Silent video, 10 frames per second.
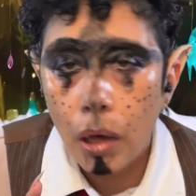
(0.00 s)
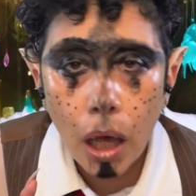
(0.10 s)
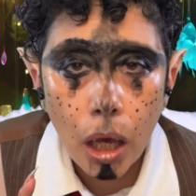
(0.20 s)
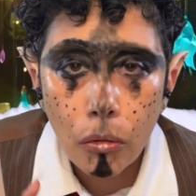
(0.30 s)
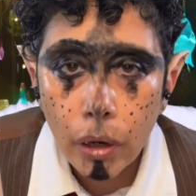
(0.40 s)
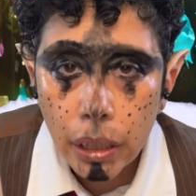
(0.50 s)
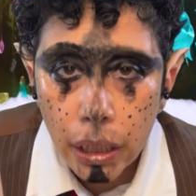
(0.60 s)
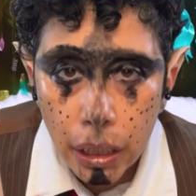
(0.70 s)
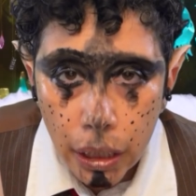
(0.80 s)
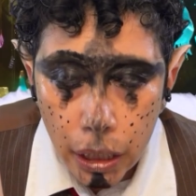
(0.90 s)
I want
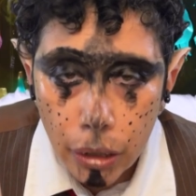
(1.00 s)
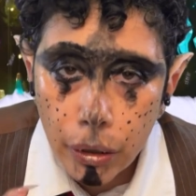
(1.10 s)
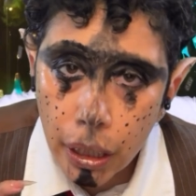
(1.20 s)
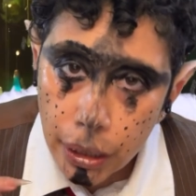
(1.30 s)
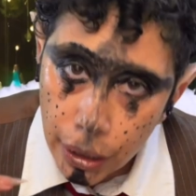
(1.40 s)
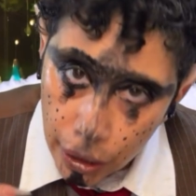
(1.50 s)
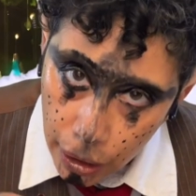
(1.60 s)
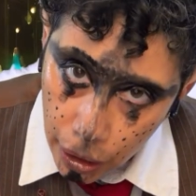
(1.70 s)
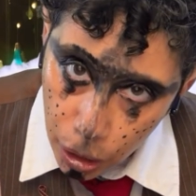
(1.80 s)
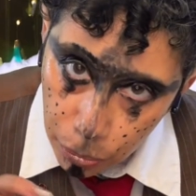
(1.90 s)
to hear in the
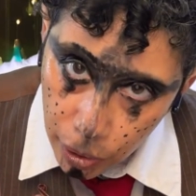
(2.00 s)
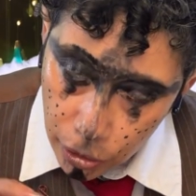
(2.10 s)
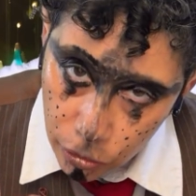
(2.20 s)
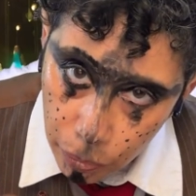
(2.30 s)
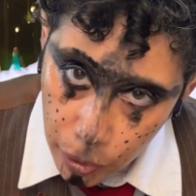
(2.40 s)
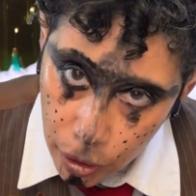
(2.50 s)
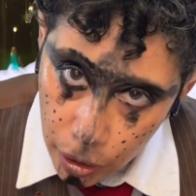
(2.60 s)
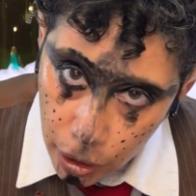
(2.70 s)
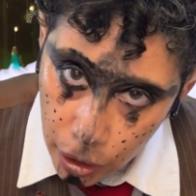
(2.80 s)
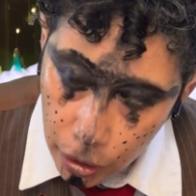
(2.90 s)
comments
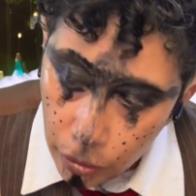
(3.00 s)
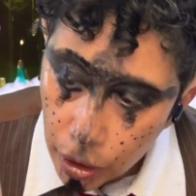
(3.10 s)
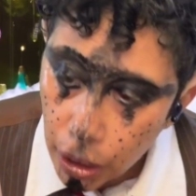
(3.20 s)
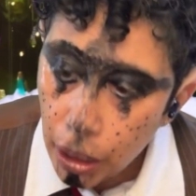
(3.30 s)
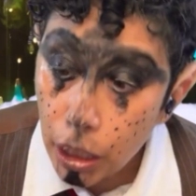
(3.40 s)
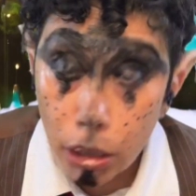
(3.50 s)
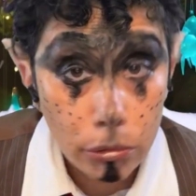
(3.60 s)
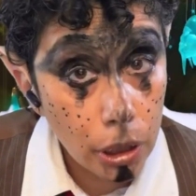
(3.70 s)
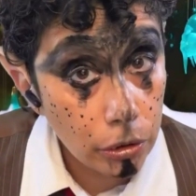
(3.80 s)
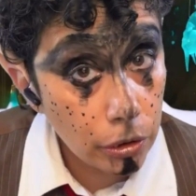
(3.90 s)
below if
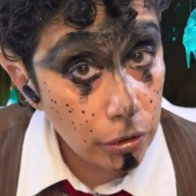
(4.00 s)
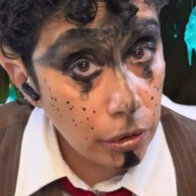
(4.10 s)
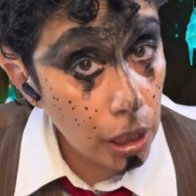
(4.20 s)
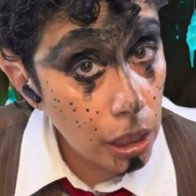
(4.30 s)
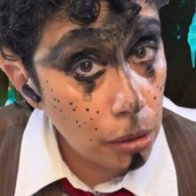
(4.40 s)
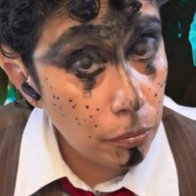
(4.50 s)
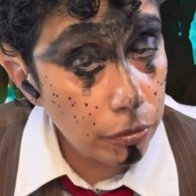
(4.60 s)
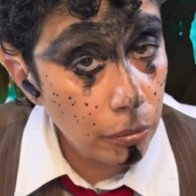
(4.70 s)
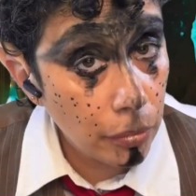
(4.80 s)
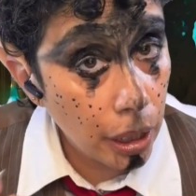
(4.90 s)
there's a tape
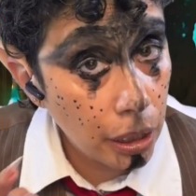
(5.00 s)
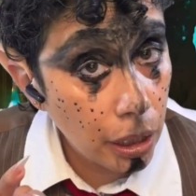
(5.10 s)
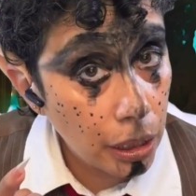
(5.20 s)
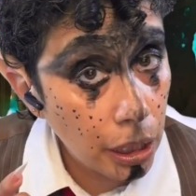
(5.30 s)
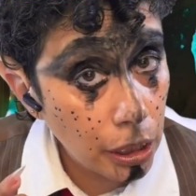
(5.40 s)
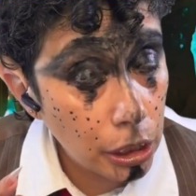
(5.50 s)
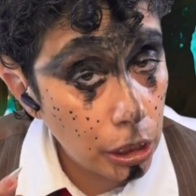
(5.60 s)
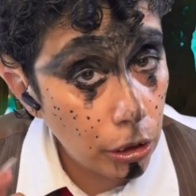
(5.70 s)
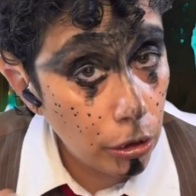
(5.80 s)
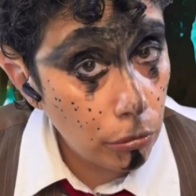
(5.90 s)
from my
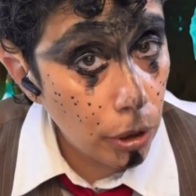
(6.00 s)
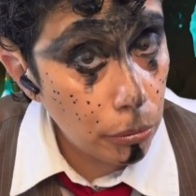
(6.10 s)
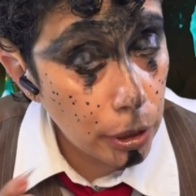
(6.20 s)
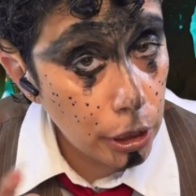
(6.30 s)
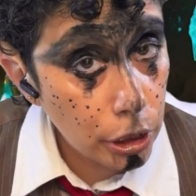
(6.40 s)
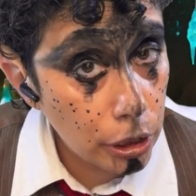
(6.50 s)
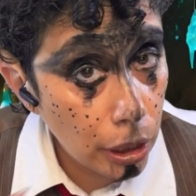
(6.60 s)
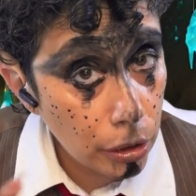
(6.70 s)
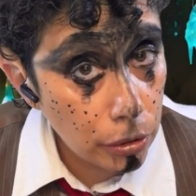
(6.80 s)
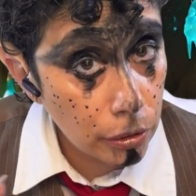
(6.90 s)
collection you want me to
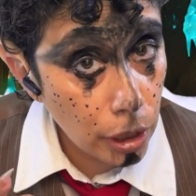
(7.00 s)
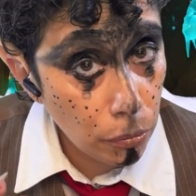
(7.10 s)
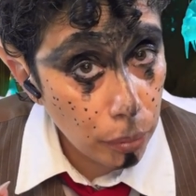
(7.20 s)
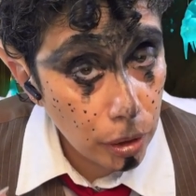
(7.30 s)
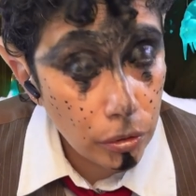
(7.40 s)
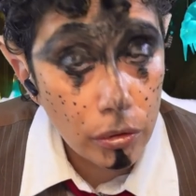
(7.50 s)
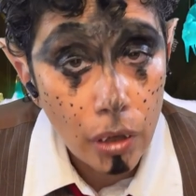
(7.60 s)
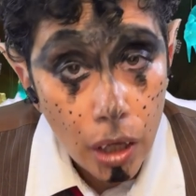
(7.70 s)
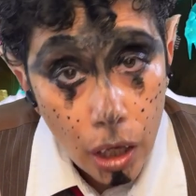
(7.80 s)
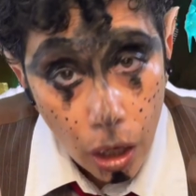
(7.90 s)
share snippets.
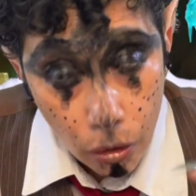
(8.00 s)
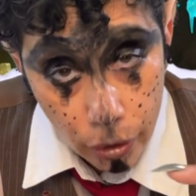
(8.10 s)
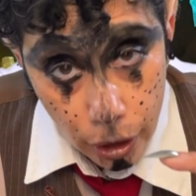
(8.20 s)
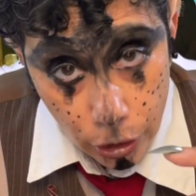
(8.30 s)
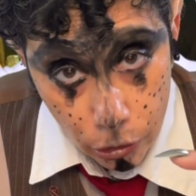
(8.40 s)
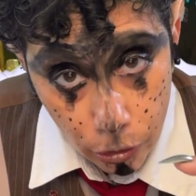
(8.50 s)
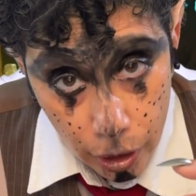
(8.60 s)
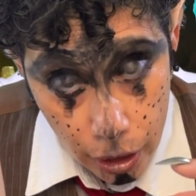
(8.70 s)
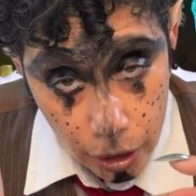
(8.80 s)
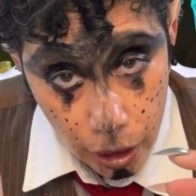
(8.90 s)
We're going to do it
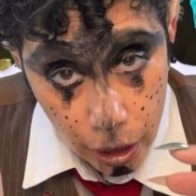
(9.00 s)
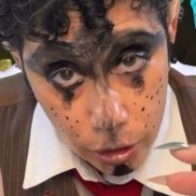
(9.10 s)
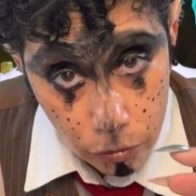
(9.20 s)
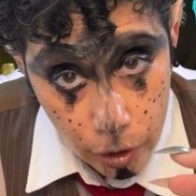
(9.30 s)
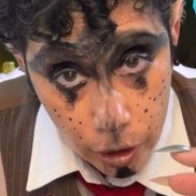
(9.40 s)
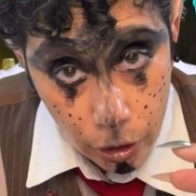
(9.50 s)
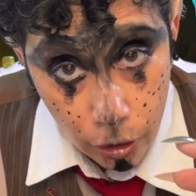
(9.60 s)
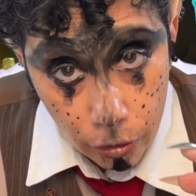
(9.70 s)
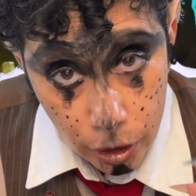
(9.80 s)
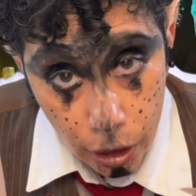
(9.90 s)
in the next
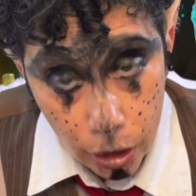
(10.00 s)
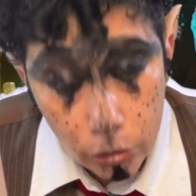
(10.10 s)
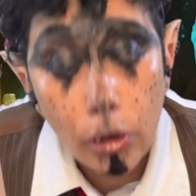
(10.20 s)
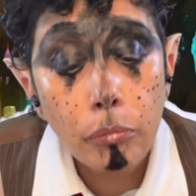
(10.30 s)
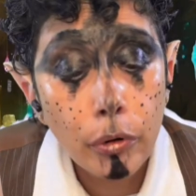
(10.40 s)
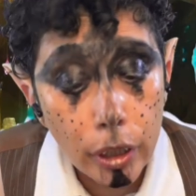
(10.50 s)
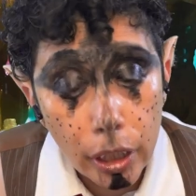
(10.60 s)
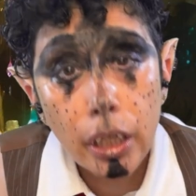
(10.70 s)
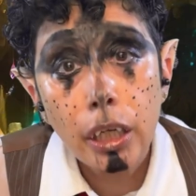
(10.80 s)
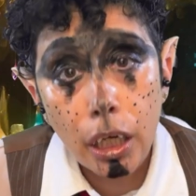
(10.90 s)
video, okay? So put it
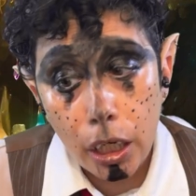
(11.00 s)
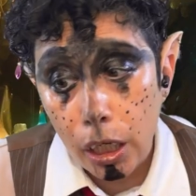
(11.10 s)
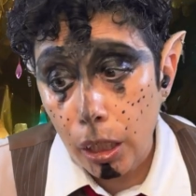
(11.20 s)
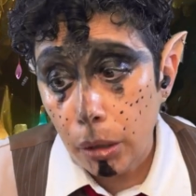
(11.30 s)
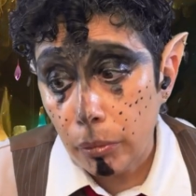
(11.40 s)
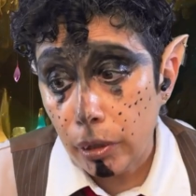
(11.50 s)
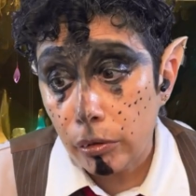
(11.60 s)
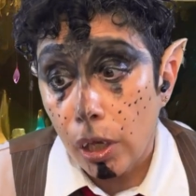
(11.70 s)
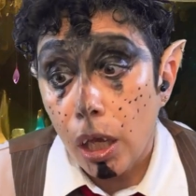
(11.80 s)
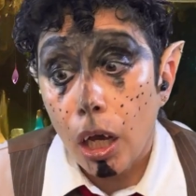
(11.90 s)
in the comments.
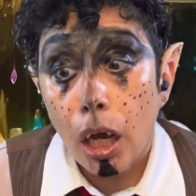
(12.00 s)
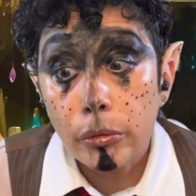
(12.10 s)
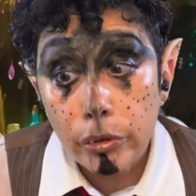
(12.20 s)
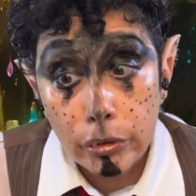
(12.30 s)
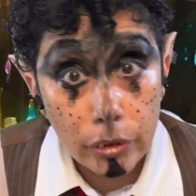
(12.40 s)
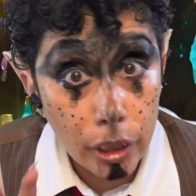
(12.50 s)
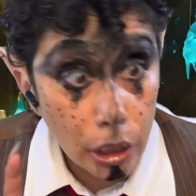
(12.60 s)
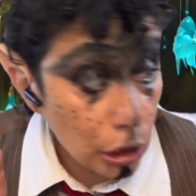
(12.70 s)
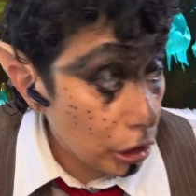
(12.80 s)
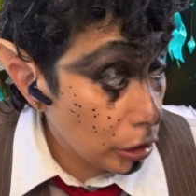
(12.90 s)
I'm just going
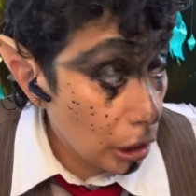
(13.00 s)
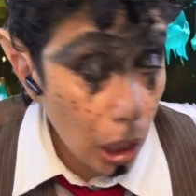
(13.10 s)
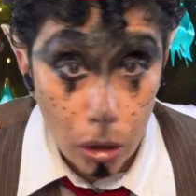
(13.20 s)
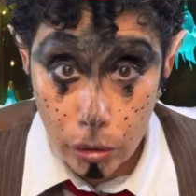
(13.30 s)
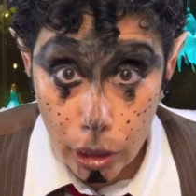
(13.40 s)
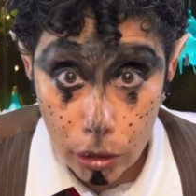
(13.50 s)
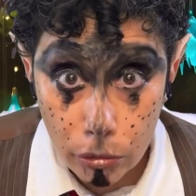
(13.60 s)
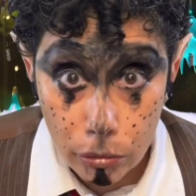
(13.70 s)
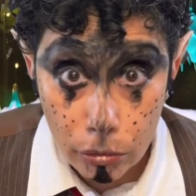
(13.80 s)
to show you